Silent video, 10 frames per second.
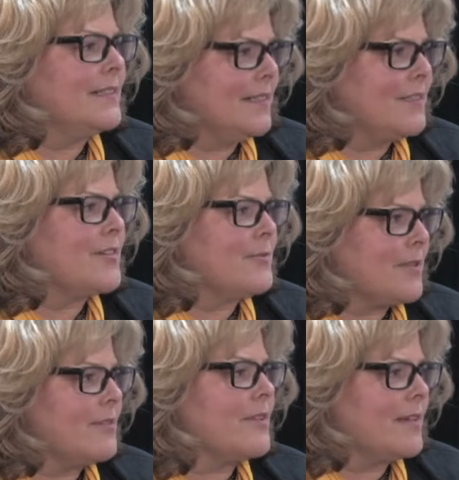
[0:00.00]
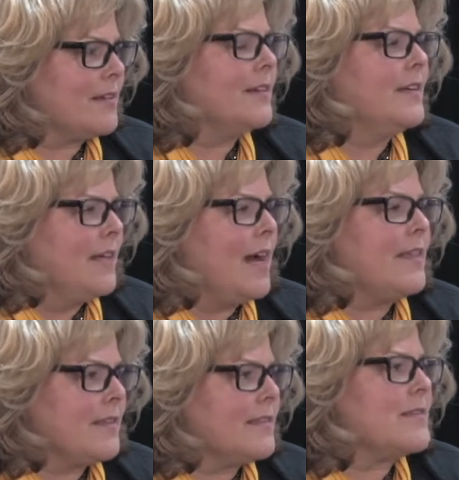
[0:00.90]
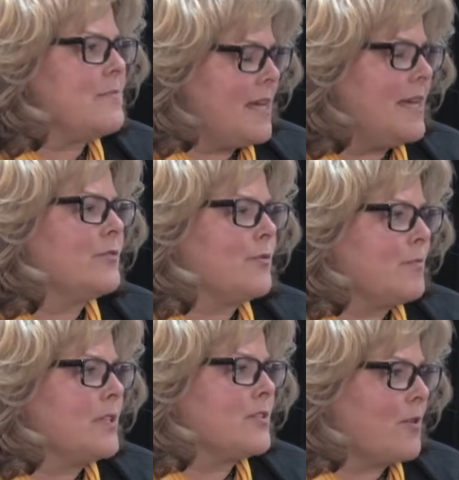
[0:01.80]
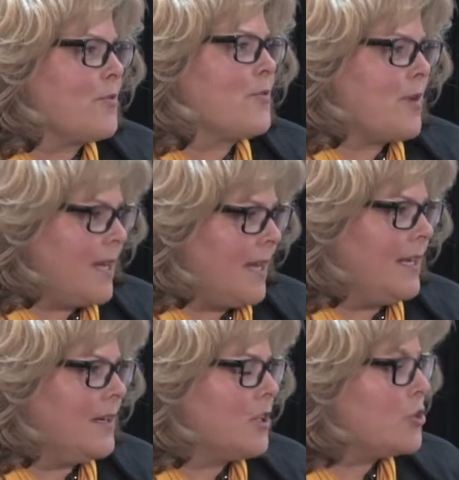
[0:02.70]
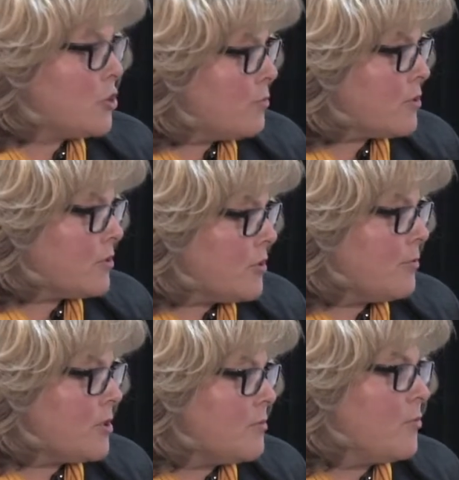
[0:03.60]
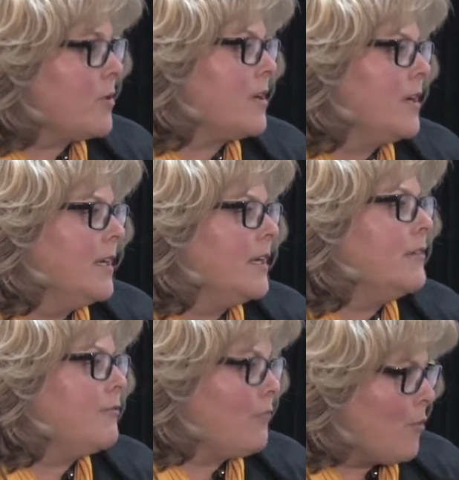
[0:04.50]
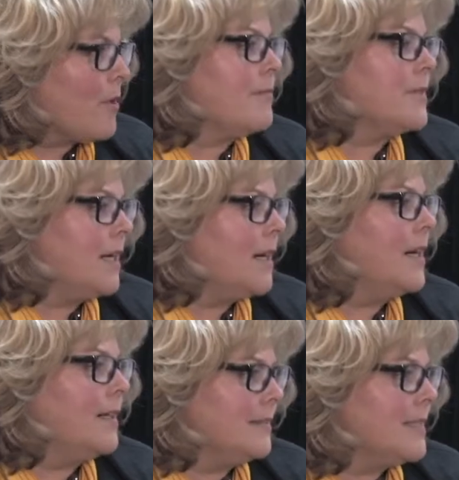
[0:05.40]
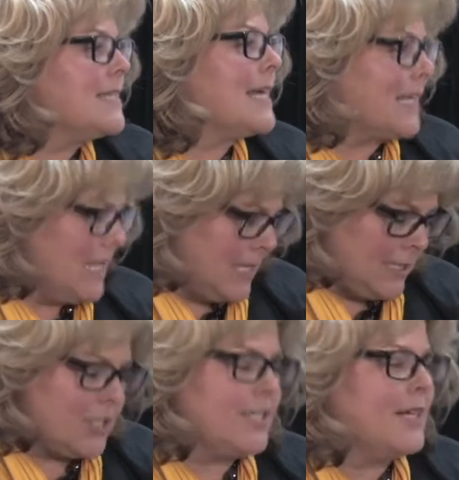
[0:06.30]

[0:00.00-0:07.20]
Yeah, I agree with you there. I think the demand will be so great, and consumers are so much more informed on the technology.